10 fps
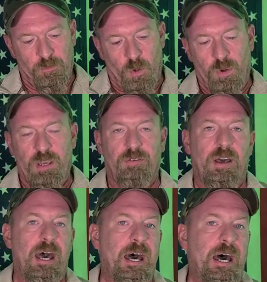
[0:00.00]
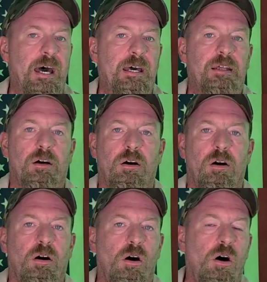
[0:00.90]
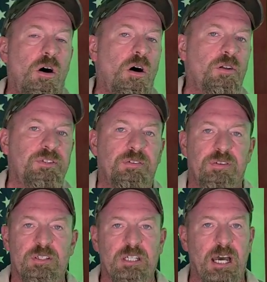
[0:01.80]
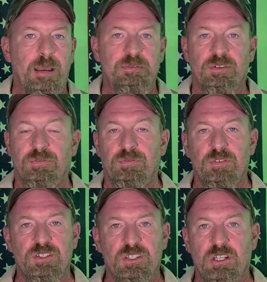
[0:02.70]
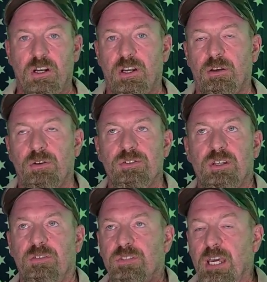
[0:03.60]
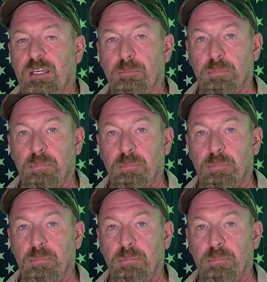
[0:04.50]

we've had all different types of scenarios that have taken